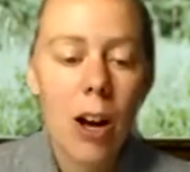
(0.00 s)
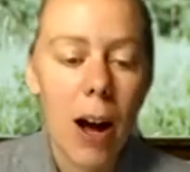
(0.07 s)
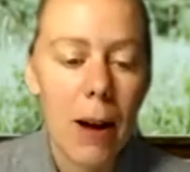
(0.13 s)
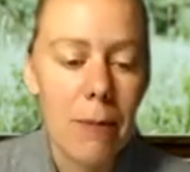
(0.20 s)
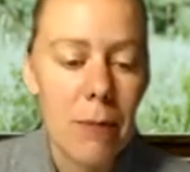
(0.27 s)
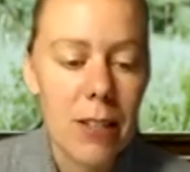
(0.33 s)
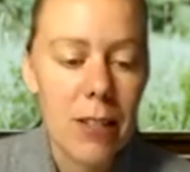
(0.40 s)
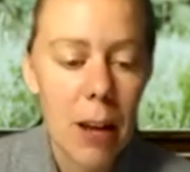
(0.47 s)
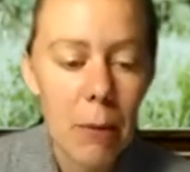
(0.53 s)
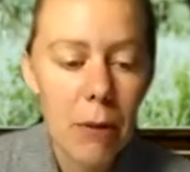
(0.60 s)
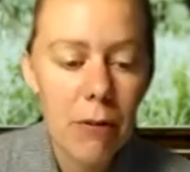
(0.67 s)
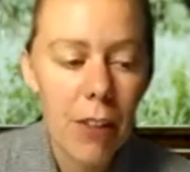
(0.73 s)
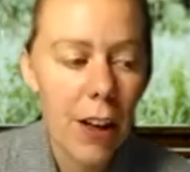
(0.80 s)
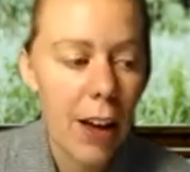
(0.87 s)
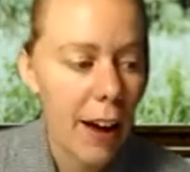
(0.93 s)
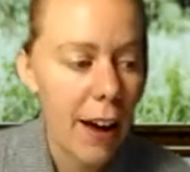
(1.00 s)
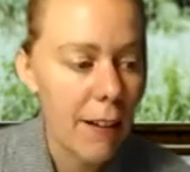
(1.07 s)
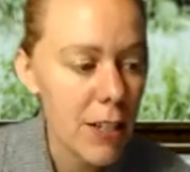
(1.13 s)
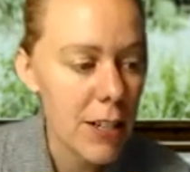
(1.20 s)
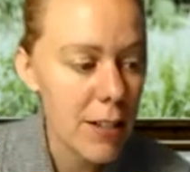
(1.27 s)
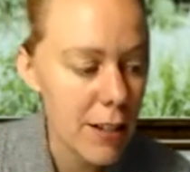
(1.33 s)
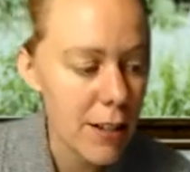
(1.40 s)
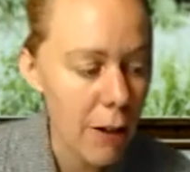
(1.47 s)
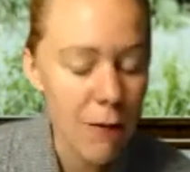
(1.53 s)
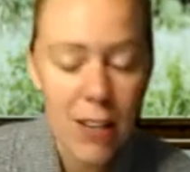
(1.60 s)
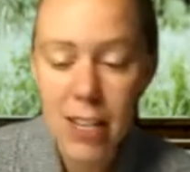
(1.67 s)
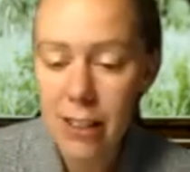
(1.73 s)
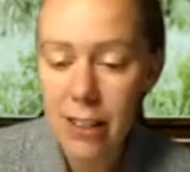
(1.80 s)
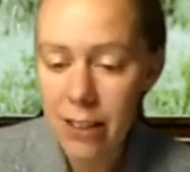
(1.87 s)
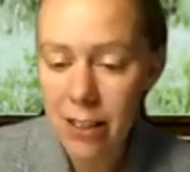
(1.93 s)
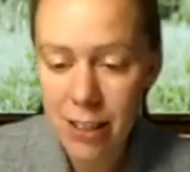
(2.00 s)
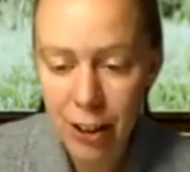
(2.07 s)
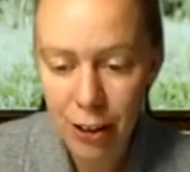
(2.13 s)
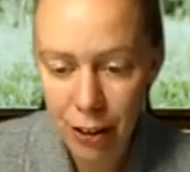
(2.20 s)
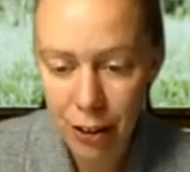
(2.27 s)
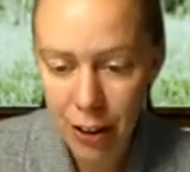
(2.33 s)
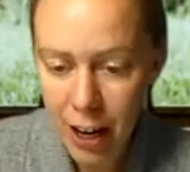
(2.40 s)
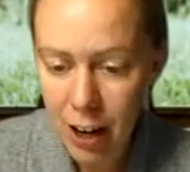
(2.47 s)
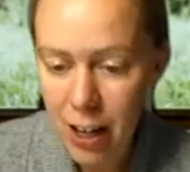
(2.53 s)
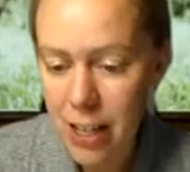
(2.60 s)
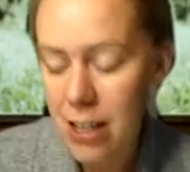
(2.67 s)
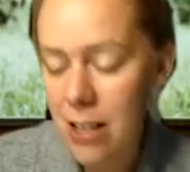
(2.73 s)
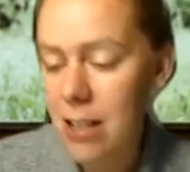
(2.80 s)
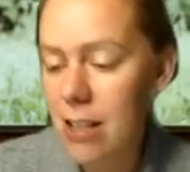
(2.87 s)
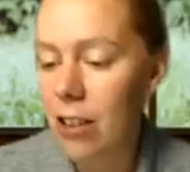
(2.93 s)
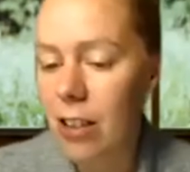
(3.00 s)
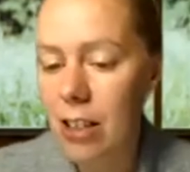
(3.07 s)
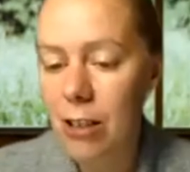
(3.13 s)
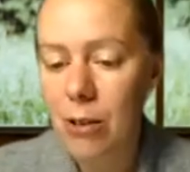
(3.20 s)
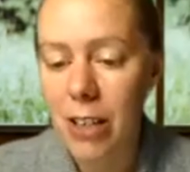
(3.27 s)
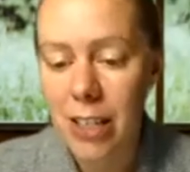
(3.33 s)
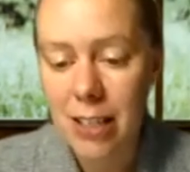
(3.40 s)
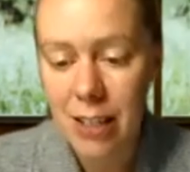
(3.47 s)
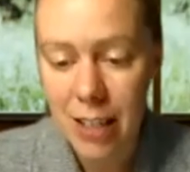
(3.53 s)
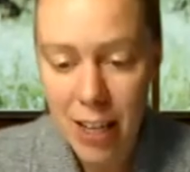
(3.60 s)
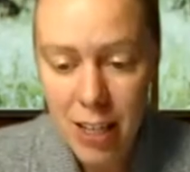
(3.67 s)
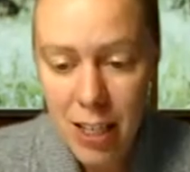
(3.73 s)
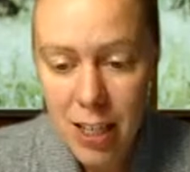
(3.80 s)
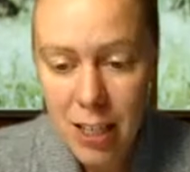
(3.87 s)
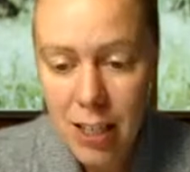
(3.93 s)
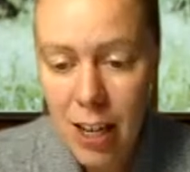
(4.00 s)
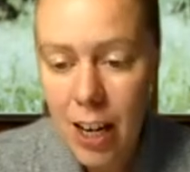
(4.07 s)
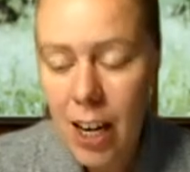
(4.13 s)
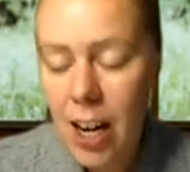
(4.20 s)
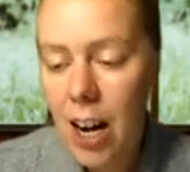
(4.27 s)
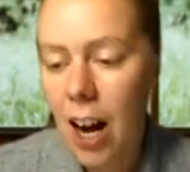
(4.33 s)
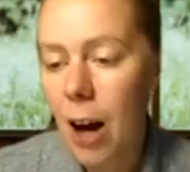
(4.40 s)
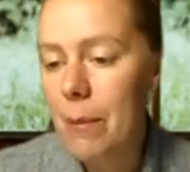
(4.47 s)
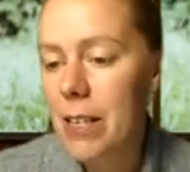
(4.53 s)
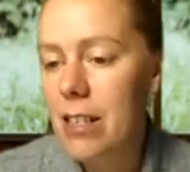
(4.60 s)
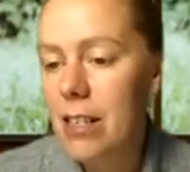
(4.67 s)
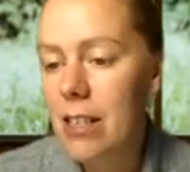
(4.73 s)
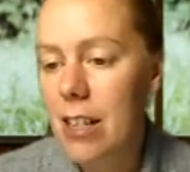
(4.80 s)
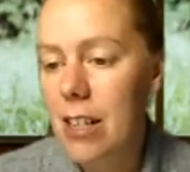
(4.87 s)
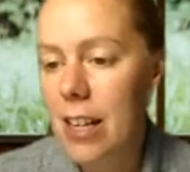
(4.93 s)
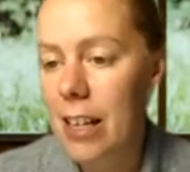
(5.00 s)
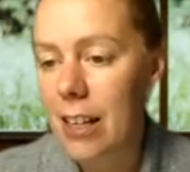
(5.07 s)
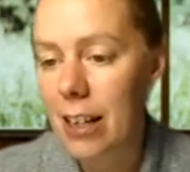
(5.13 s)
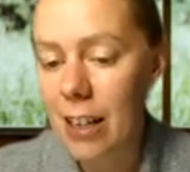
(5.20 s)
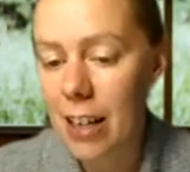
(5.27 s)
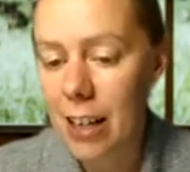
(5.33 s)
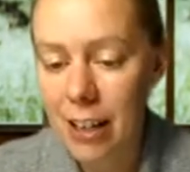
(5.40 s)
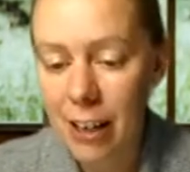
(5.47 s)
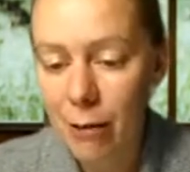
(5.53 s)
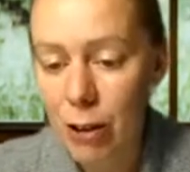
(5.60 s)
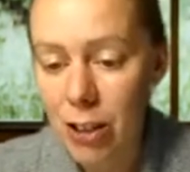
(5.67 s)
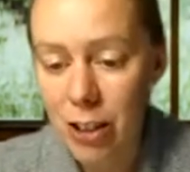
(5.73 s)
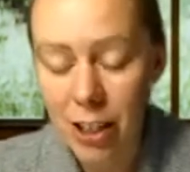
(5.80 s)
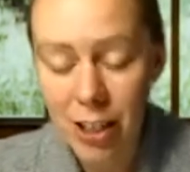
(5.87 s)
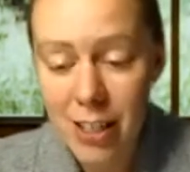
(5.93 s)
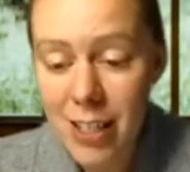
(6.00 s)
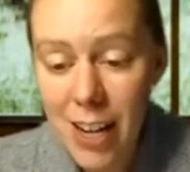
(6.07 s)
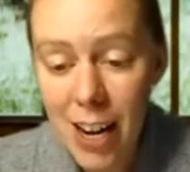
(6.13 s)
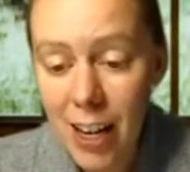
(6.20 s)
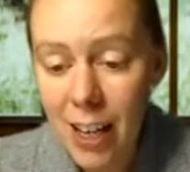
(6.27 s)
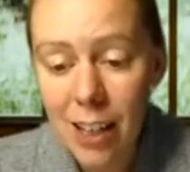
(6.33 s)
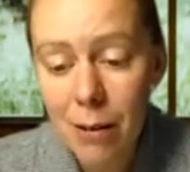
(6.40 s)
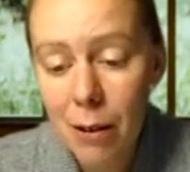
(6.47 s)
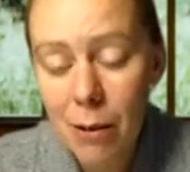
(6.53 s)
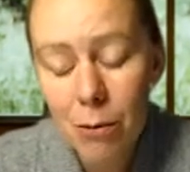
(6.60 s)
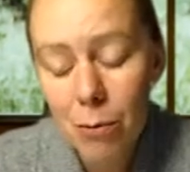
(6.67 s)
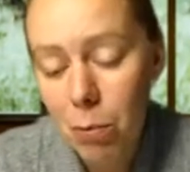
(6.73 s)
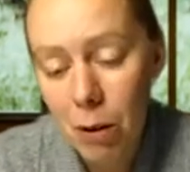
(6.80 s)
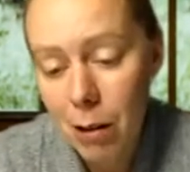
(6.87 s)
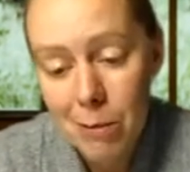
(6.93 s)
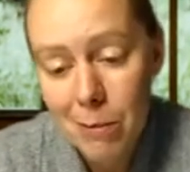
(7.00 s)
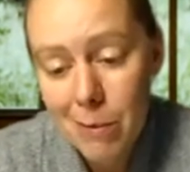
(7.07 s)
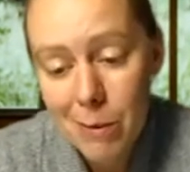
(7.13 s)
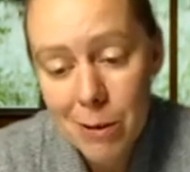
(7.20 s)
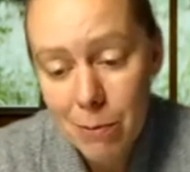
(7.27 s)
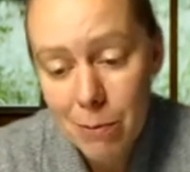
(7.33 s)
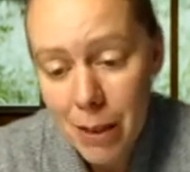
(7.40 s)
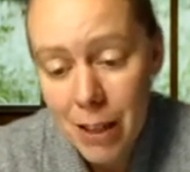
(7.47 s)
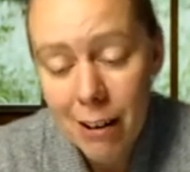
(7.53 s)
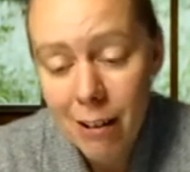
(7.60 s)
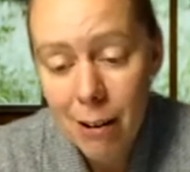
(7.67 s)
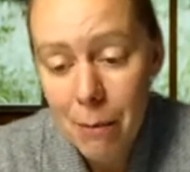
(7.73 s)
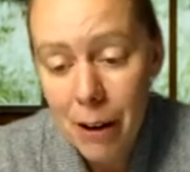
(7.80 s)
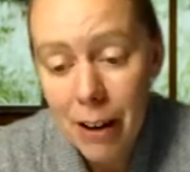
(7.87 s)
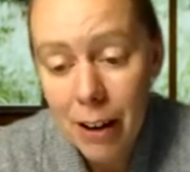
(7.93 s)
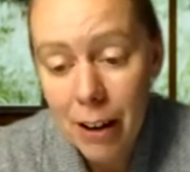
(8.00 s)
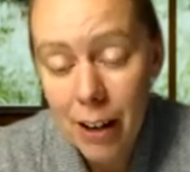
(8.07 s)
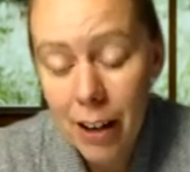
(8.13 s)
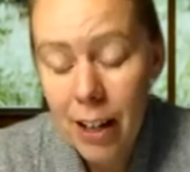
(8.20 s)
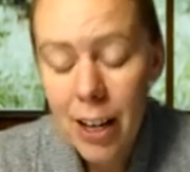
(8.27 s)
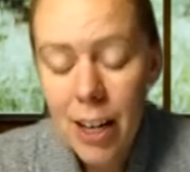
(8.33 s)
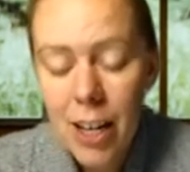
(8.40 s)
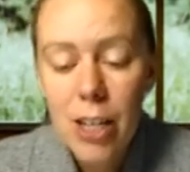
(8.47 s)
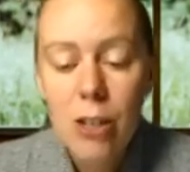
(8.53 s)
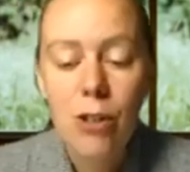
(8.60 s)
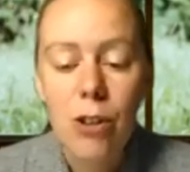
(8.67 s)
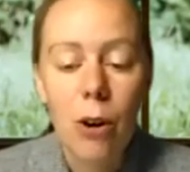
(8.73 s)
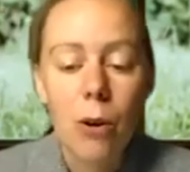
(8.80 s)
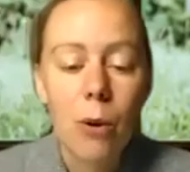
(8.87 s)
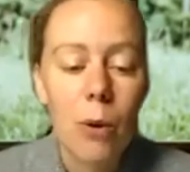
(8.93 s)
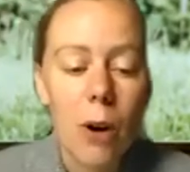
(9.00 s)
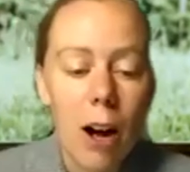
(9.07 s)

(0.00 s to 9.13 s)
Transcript: Some of the heavy stuff, it's still there. It's still going to exist. If it's going to stay, it'll probably be there on Monday. So